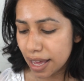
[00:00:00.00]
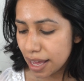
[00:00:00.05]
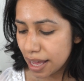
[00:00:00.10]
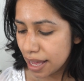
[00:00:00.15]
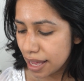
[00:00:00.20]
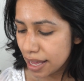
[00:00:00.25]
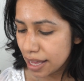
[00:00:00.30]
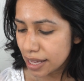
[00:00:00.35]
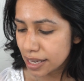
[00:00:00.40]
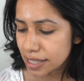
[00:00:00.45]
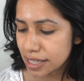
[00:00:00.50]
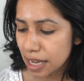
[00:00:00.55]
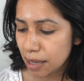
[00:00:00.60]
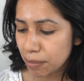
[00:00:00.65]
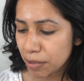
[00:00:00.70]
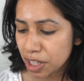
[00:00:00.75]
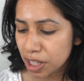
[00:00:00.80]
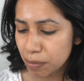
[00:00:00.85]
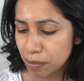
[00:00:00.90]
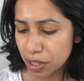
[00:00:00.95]
and I'm
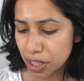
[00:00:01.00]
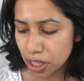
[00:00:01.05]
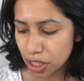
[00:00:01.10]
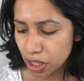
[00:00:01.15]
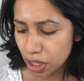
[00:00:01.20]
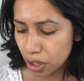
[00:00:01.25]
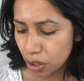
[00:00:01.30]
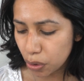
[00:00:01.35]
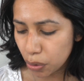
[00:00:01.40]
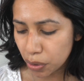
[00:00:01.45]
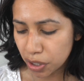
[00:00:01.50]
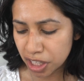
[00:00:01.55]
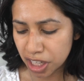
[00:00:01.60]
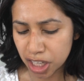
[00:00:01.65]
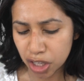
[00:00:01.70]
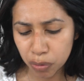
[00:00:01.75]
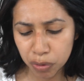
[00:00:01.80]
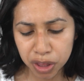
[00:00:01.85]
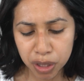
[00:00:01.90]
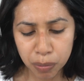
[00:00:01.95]
going to be going
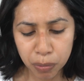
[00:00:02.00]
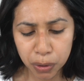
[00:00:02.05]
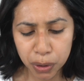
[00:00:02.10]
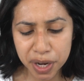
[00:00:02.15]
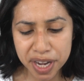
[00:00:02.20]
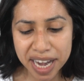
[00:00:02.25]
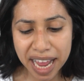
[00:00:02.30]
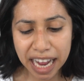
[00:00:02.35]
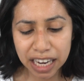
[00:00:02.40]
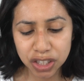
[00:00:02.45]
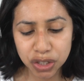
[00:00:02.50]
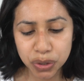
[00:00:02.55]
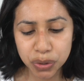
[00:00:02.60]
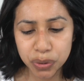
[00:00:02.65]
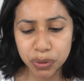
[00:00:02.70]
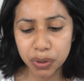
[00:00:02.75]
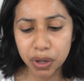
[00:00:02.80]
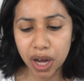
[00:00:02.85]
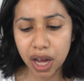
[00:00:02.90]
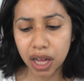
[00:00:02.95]
in with the more
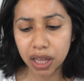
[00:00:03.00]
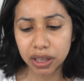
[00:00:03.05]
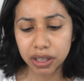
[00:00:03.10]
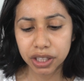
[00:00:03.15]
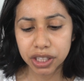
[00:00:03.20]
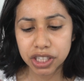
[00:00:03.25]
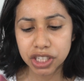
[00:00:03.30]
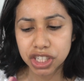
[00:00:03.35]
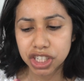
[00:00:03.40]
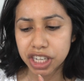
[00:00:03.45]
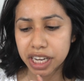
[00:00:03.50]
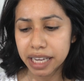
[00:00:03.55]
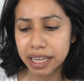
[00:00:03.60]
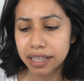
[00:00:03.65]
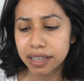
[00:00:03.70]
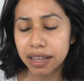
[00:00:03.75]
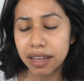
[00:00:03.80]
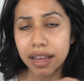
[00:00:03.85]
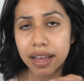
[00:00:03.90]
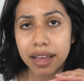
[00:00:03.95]
natural color
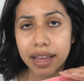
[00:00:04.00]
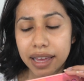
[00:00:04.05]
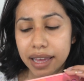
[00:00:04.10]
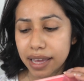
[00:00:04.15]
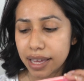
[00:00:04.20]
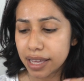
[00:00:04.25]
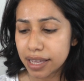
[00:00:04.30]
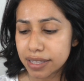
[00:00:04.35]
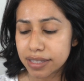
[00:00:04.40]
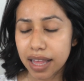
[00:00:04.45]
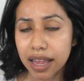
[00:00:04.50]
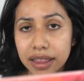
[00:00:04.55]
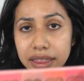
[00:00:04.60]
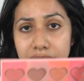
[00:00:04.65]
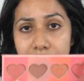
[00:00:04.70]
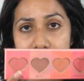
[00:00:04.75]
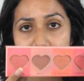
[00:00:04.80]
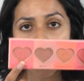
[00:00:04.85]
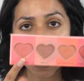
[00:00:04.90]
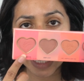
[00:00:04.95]
shade is
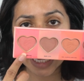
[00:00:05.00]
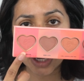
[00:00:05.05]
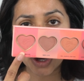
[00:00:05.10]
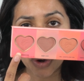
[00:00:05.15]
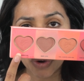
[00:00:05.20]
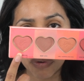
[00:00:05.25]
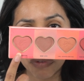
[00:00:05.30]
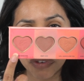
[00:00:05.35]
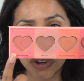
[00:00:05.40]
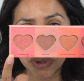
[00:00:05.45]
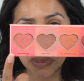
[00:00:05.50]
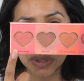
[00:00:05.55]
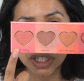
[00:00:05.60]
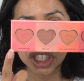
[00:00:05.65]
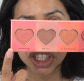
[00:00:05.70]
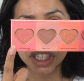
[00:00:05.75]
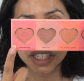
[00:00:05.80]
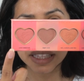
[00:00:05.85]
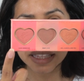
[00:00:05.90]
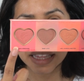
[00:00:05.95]
Love Hangover,
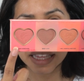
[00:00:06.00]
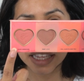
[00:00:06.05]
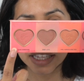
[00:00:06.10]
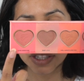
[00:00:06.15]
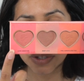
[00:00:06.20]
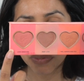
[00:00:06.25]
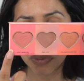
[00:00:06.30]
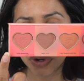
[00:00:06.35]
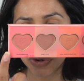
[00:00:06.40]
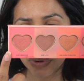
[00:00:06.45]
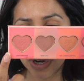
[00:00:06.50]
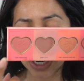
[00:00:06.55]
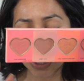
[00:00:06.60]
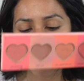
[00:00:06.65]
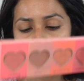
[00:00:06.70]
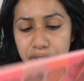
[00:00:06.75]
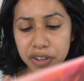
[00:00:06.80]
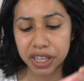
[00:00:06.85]
which is this one right over